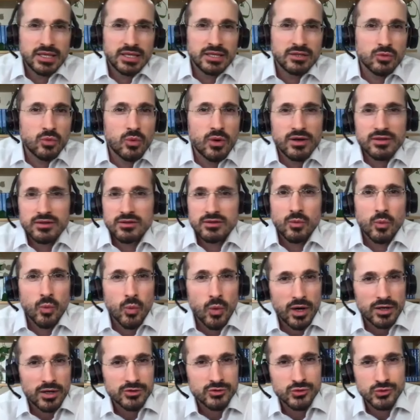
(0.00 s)
it was a
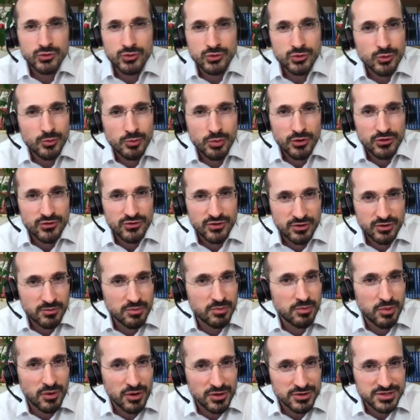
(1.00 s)
1 to 2%
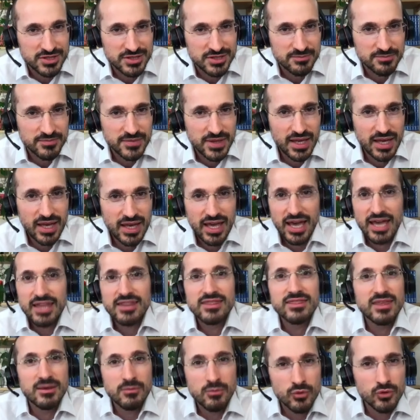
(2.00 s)
party,
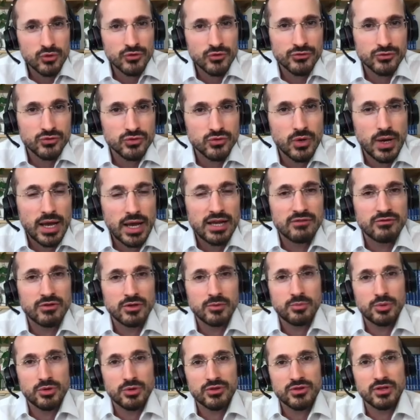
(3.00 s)
and they moved to
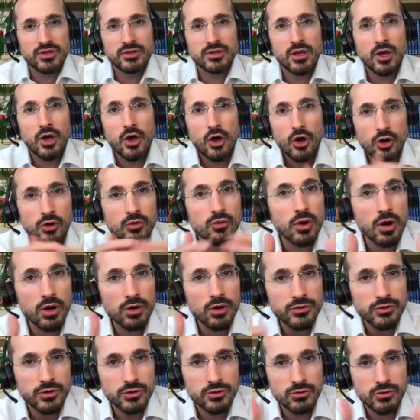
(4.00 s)
11%
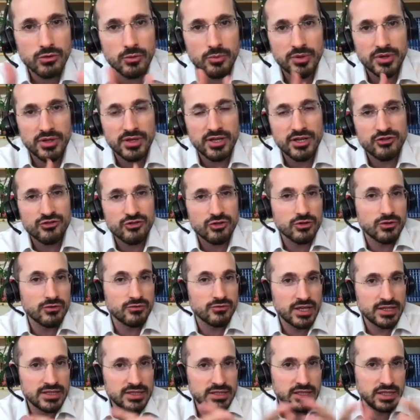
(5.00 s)
around the European elections
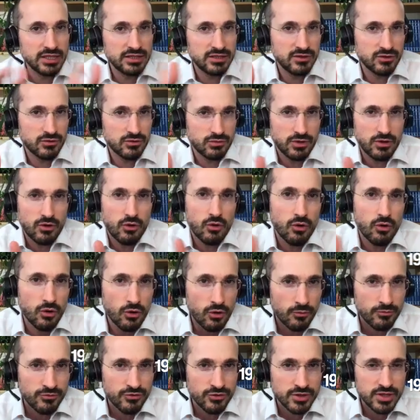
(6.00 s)
of 1983.
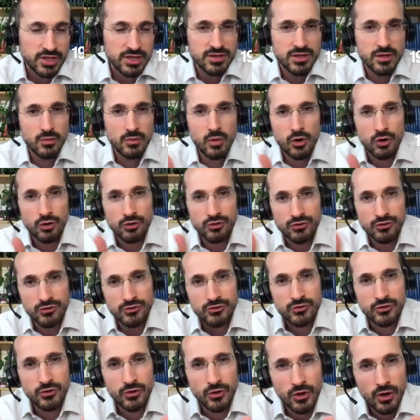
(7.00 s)
Obviously, there were also
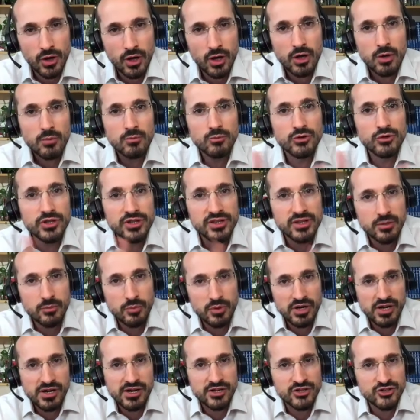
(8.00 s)
the
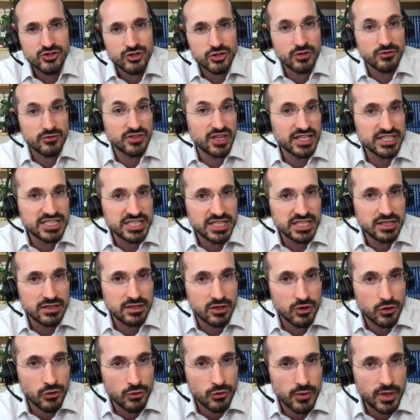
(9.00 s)
municipal election of
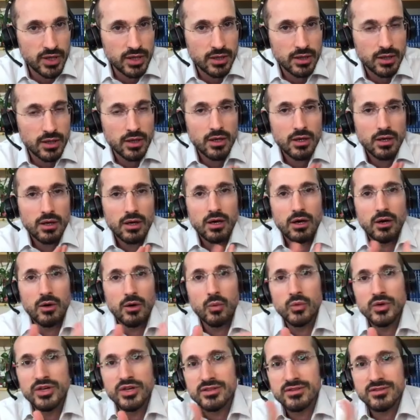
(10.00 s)
1983
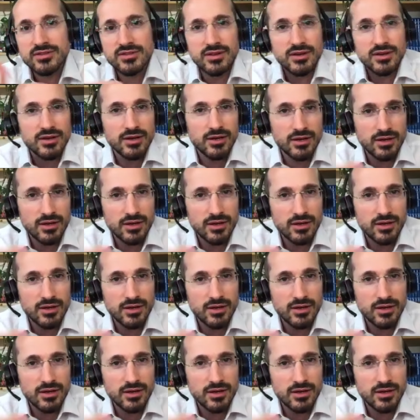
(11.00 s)
with